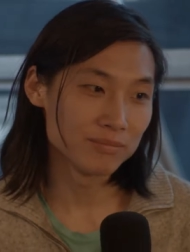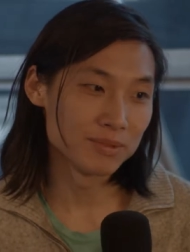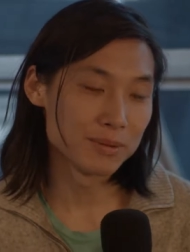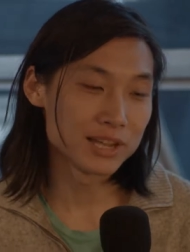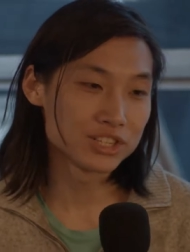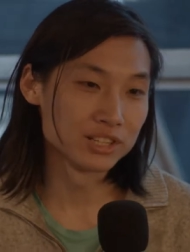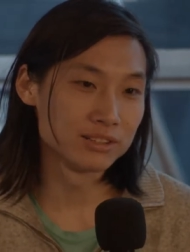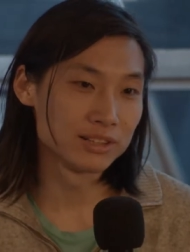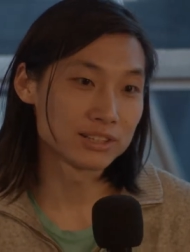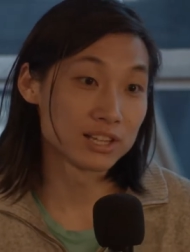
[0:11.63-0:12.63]
maybe I should
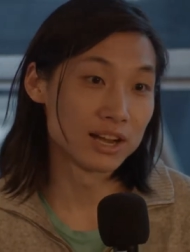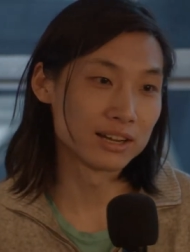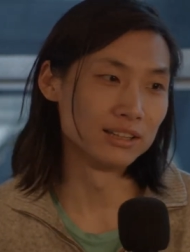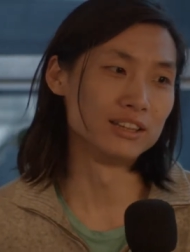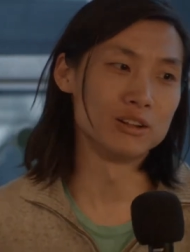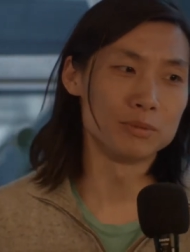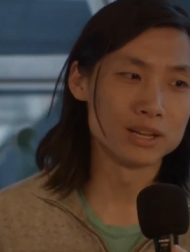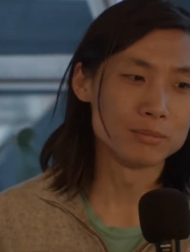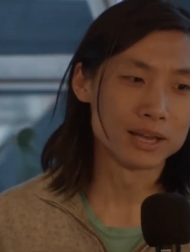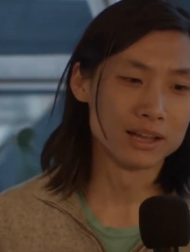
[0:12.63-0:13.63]
talk a little
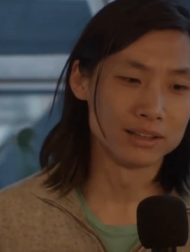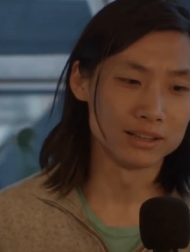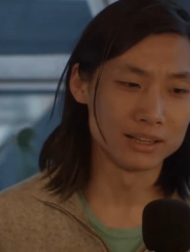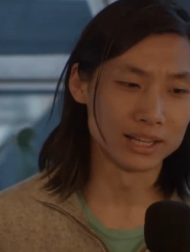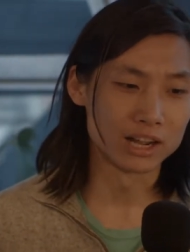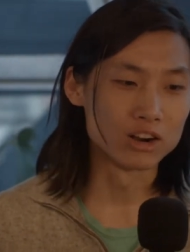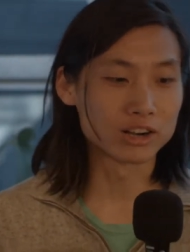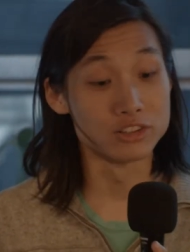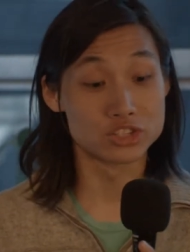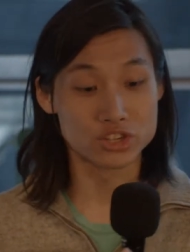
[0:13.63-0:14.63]
bit about like our
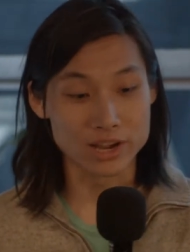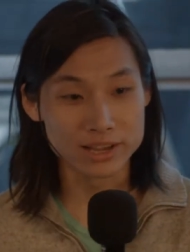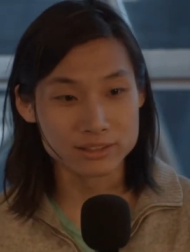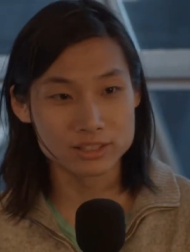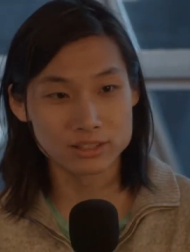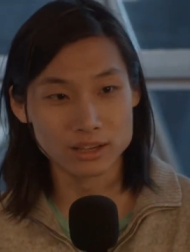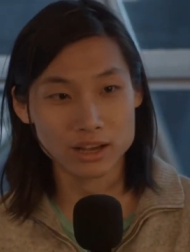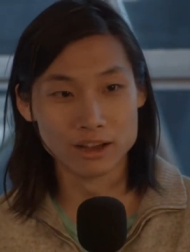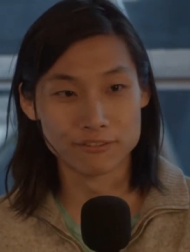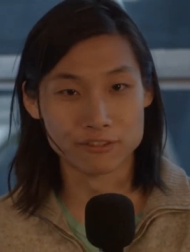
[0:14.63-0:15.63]
constraints
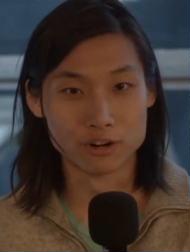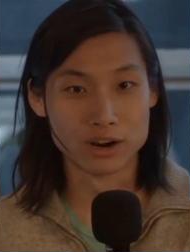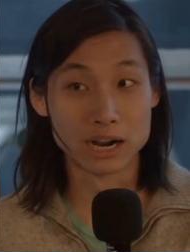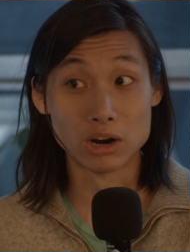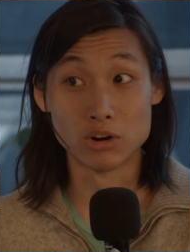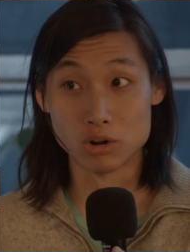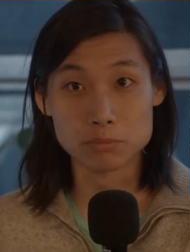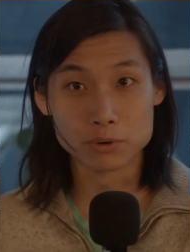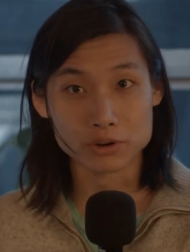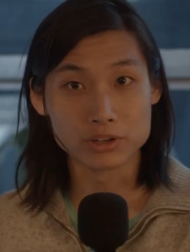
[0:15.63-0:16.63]
uh, for our own
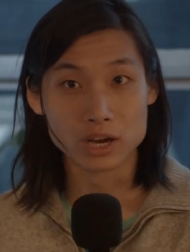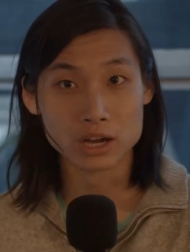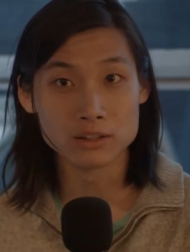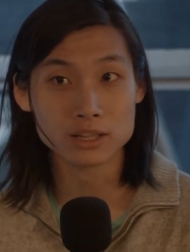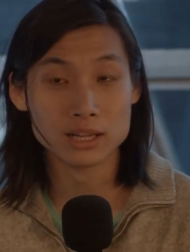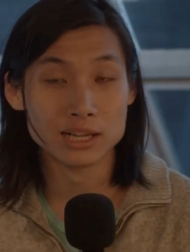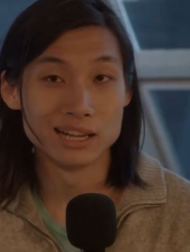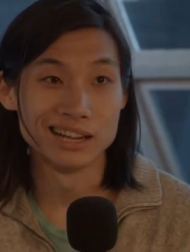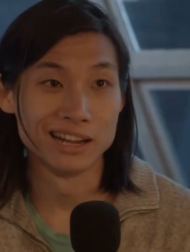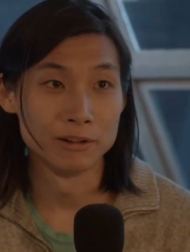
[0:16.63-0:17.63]
protocol.
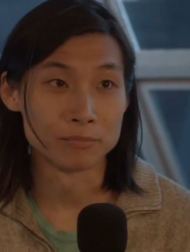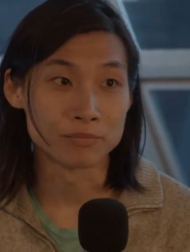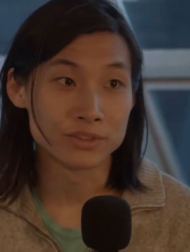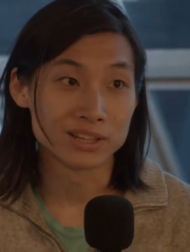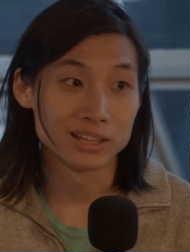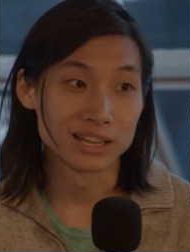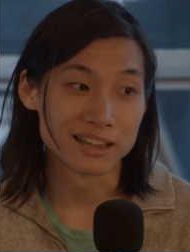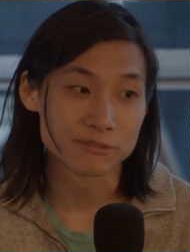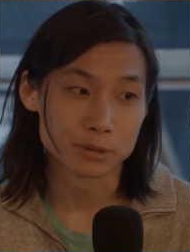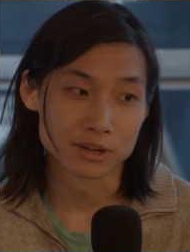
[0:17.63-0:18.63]
Um,
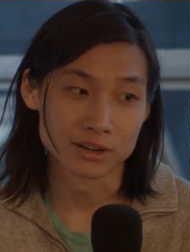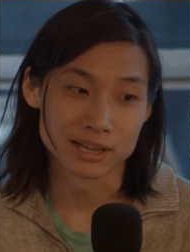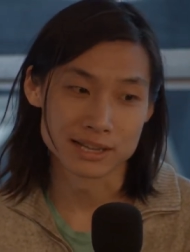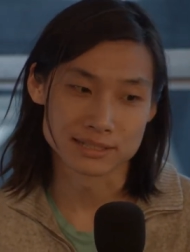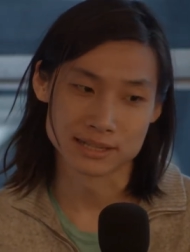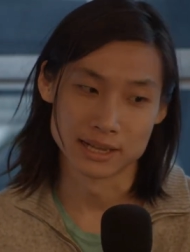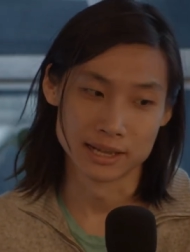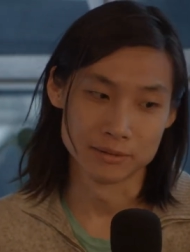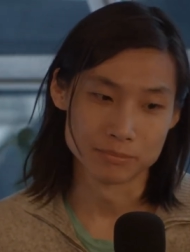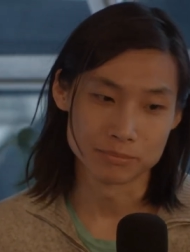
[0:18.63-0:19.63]
Livepeer has
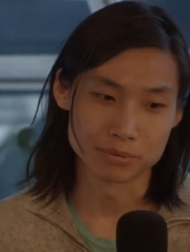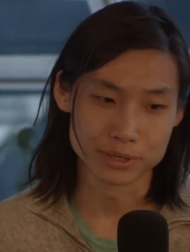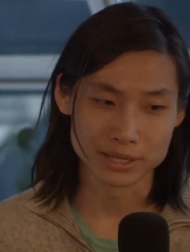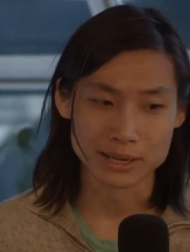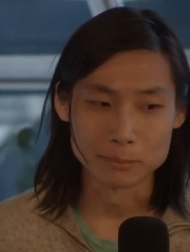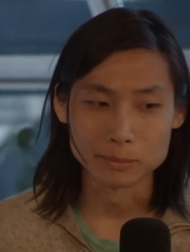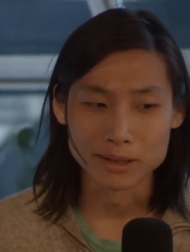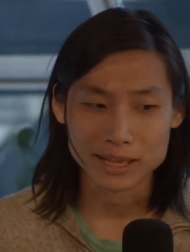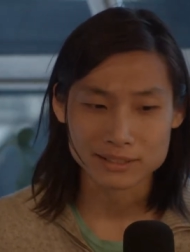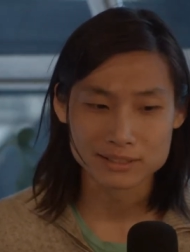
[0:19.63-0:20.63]
a pretty
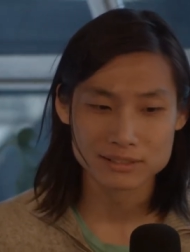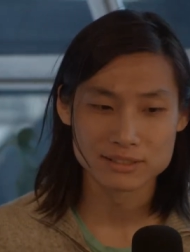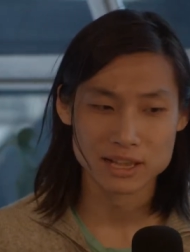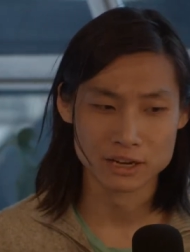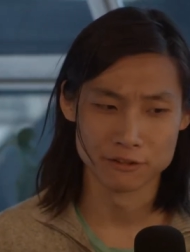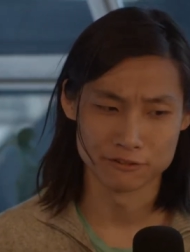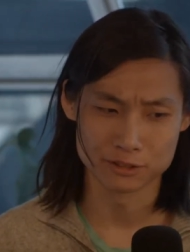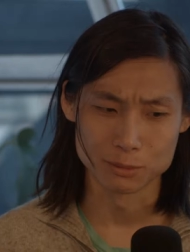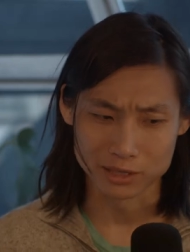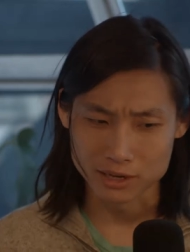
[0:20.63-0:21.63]
complex set of
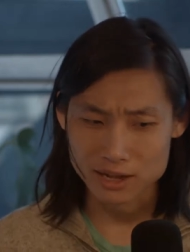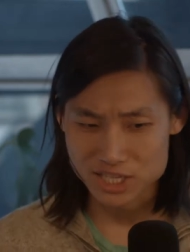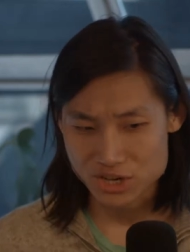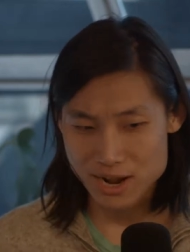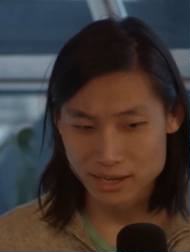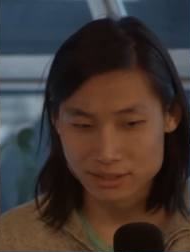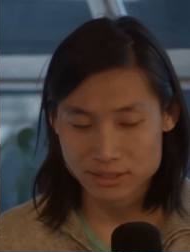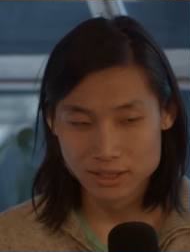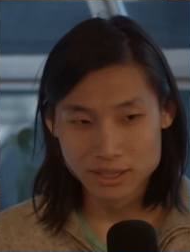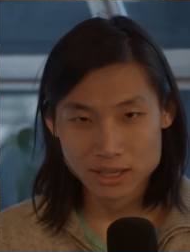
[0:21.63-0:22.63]
smart
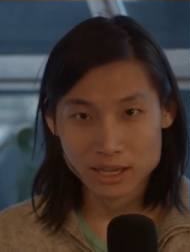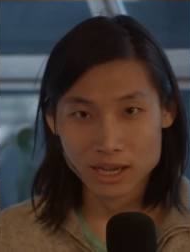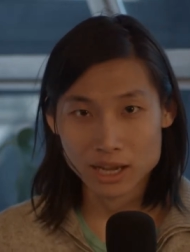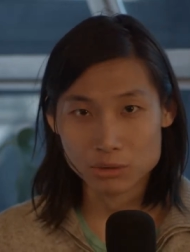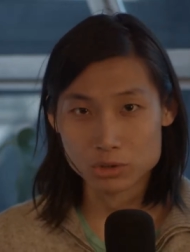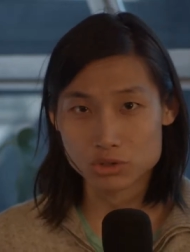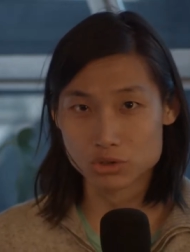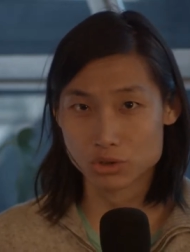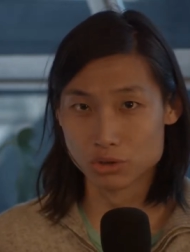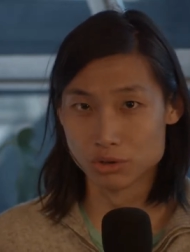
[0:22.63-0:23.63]
contracts. Uh, we
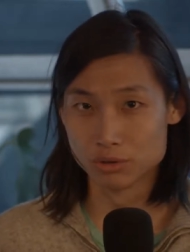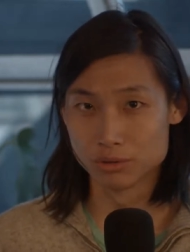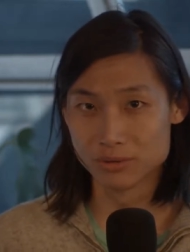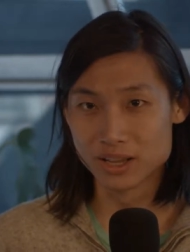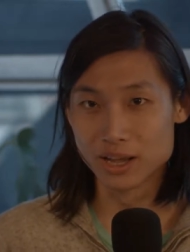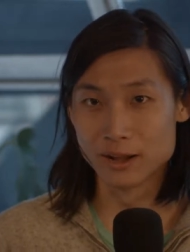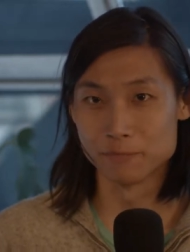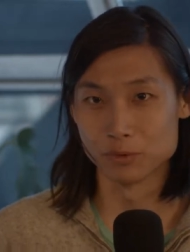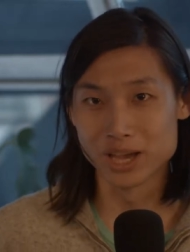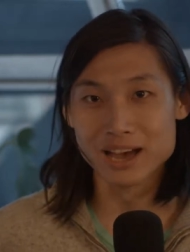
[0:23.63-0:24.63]
do
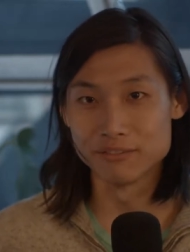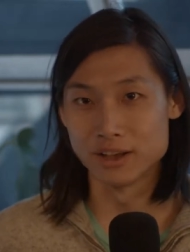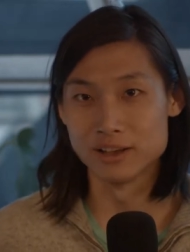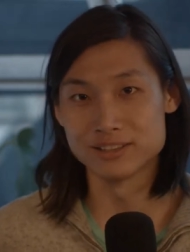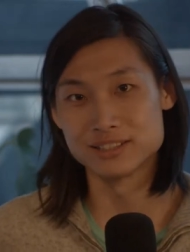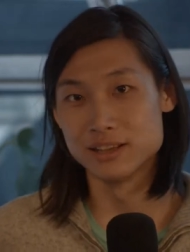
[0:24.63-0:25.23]
um, we have a